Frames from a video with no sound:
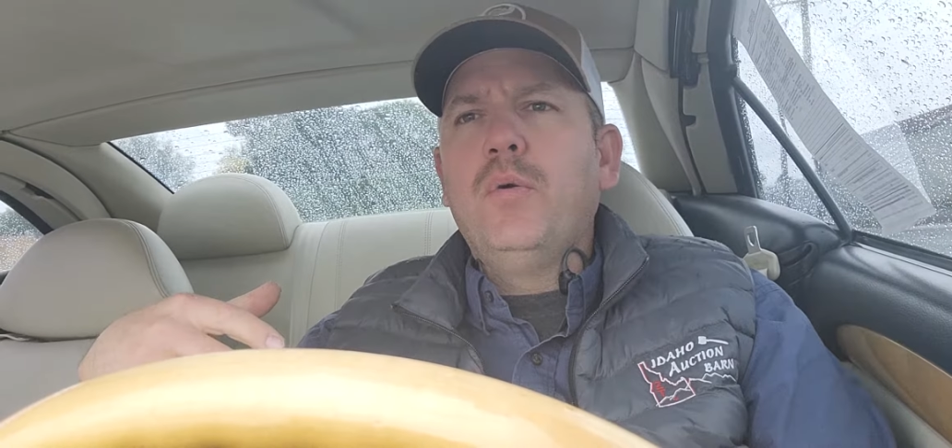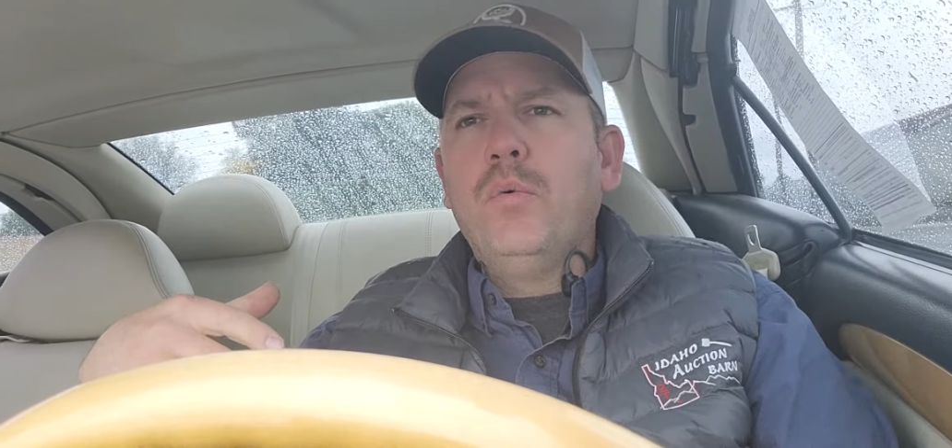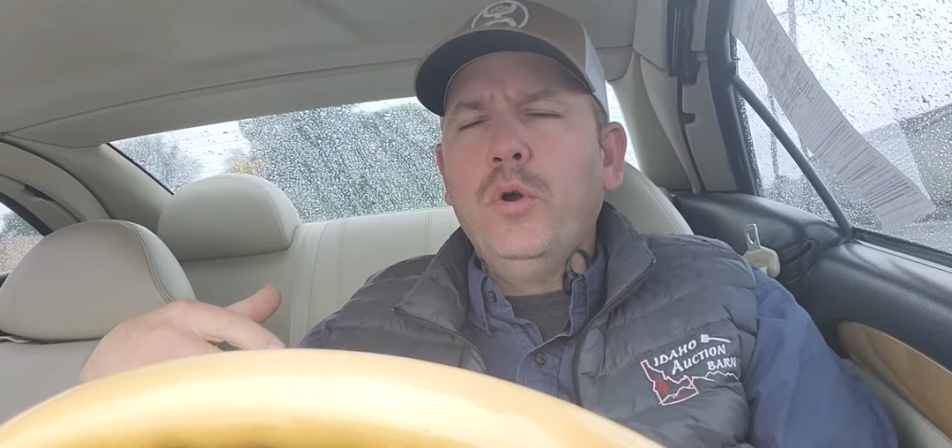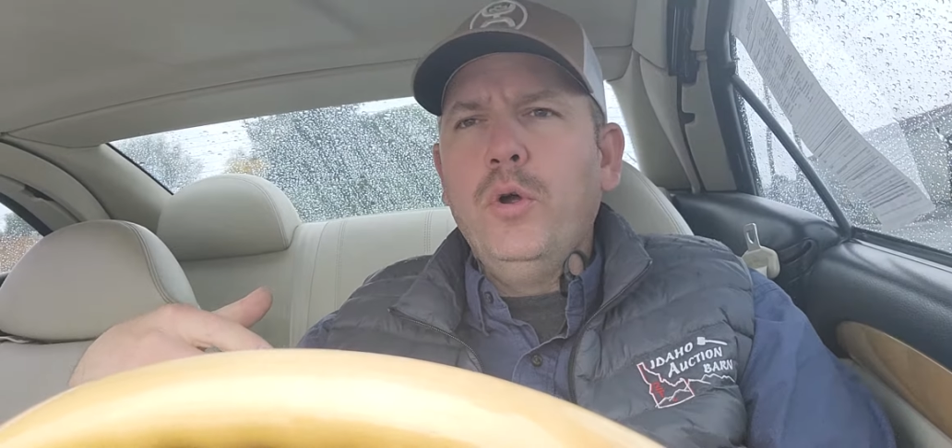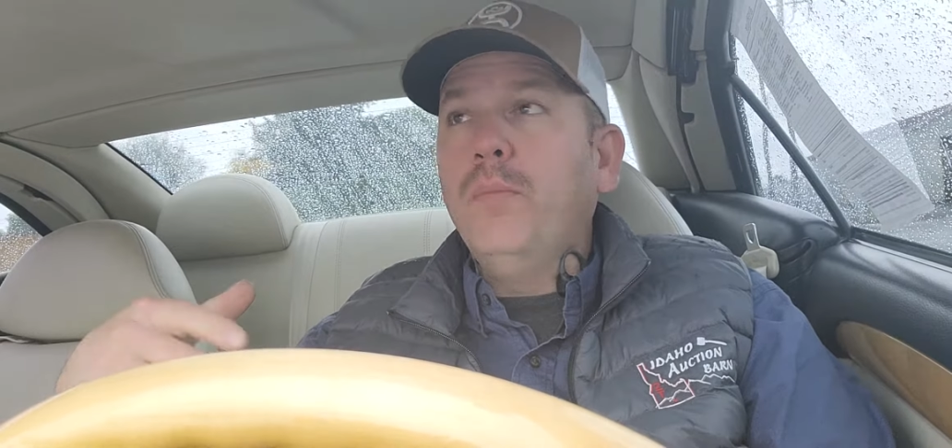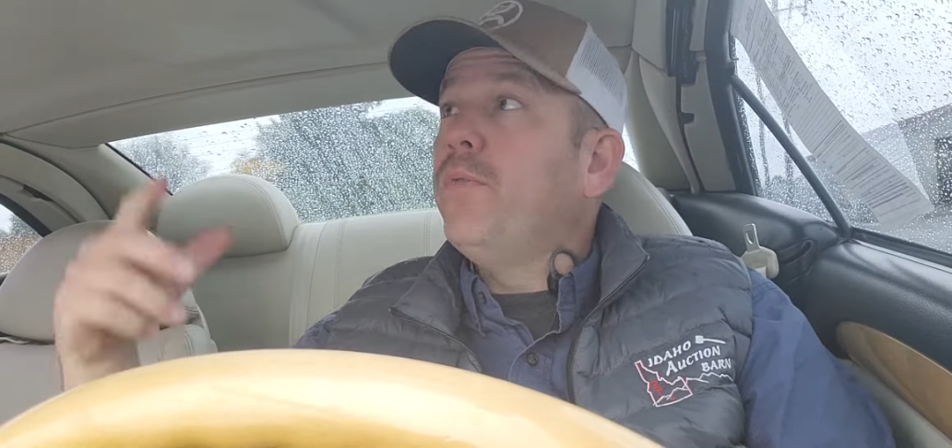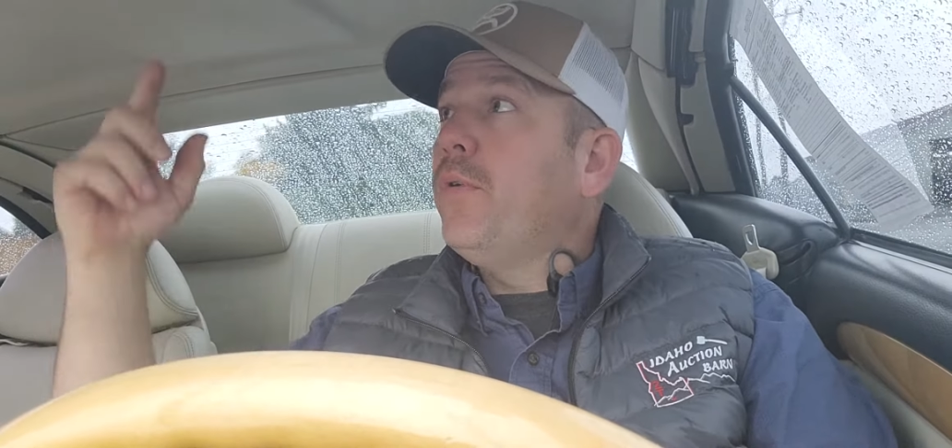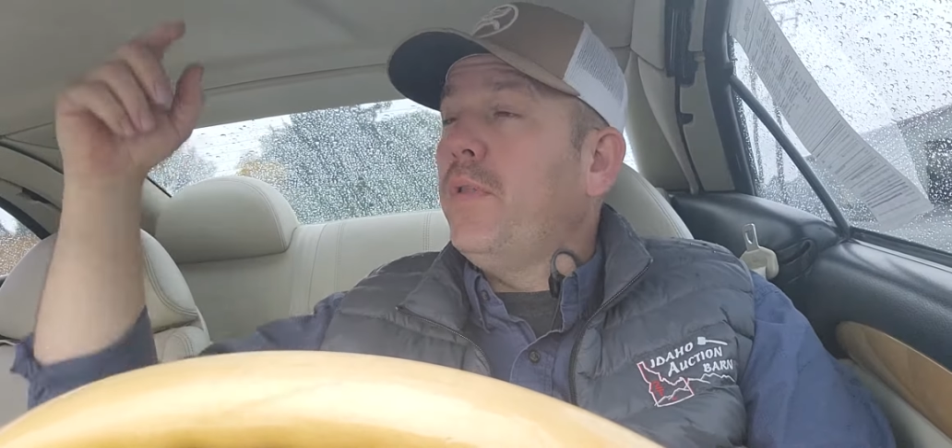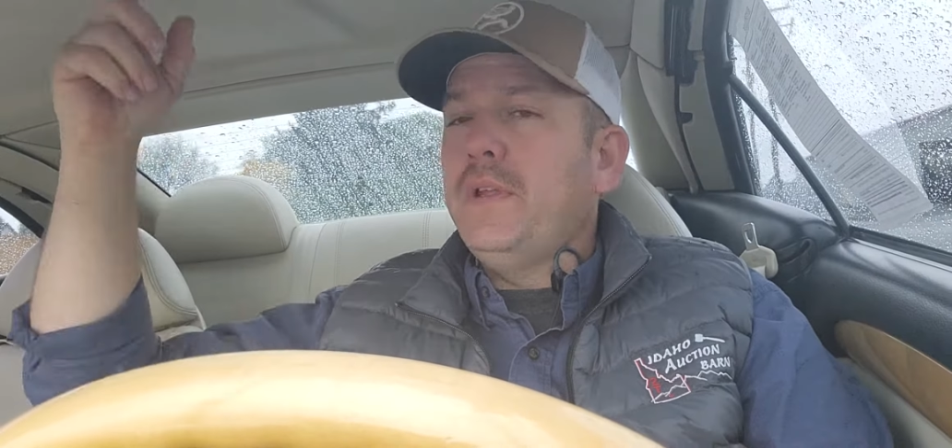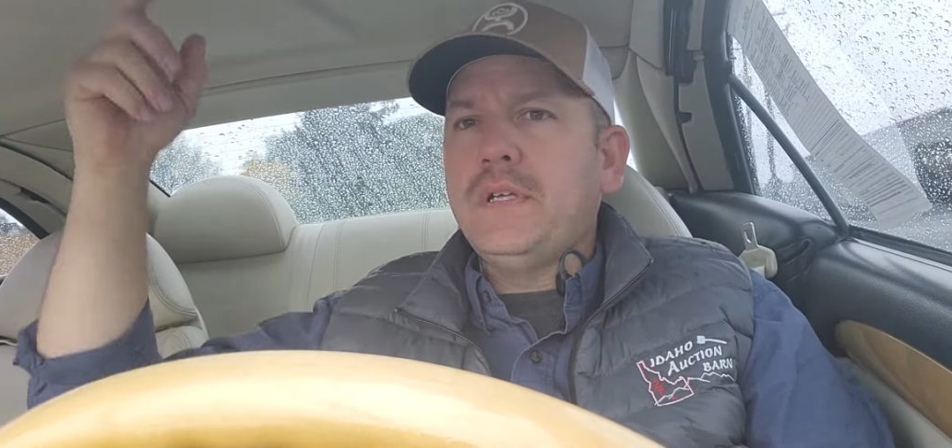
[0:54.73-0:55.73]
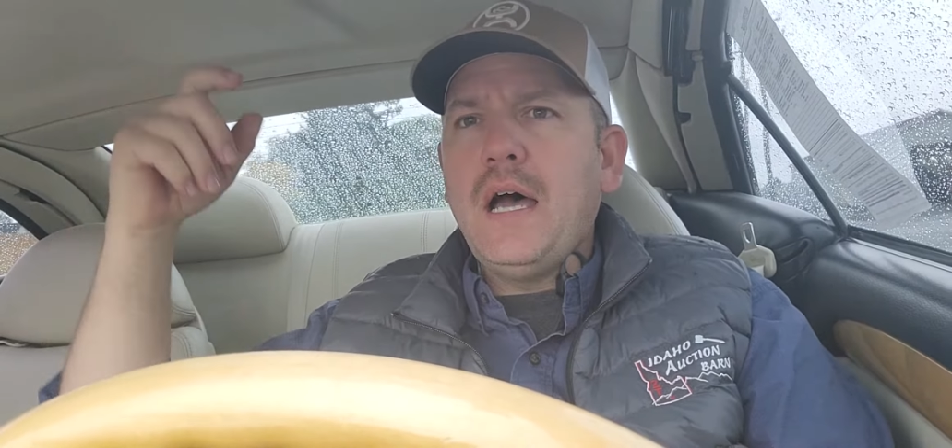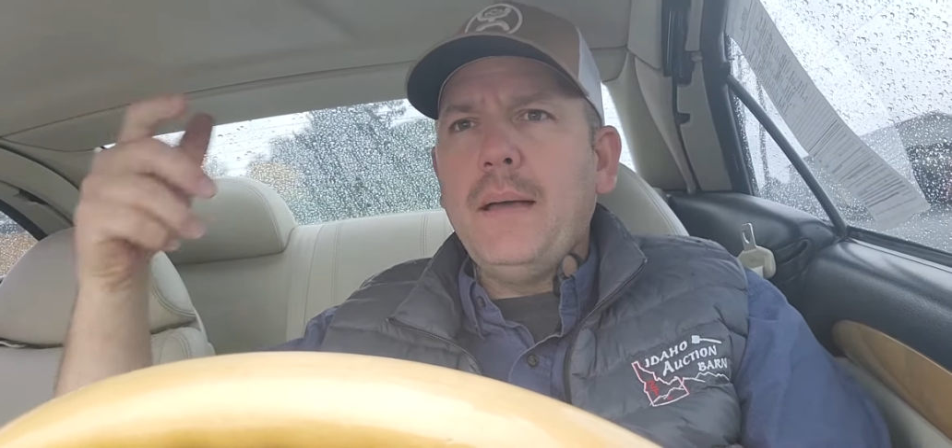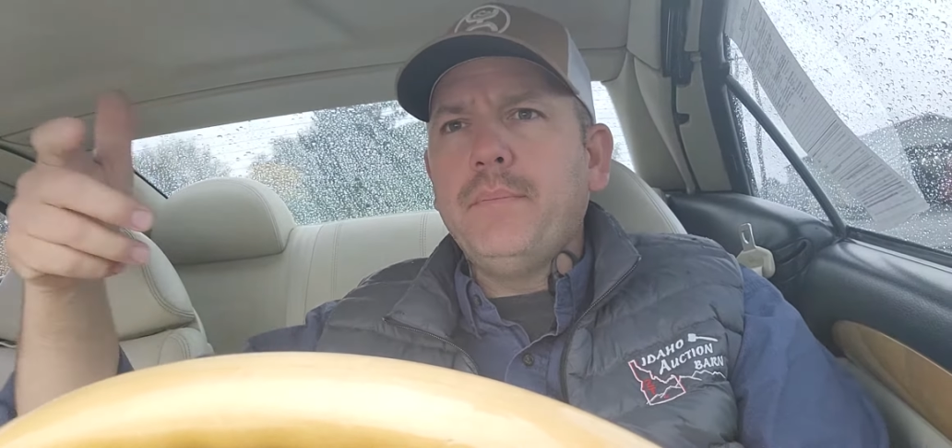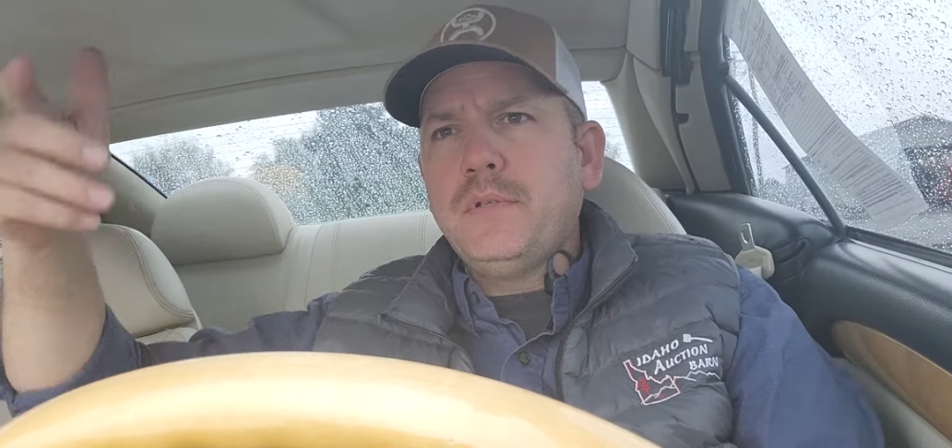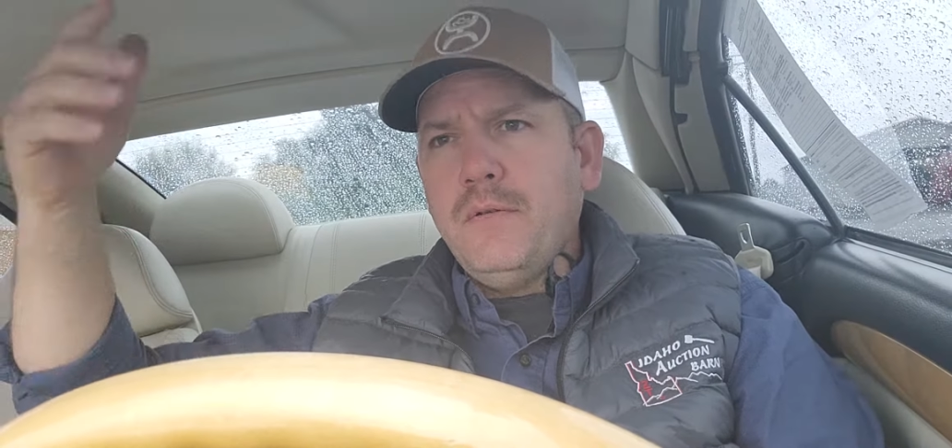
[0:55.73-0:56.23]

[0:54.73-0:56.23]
room for the top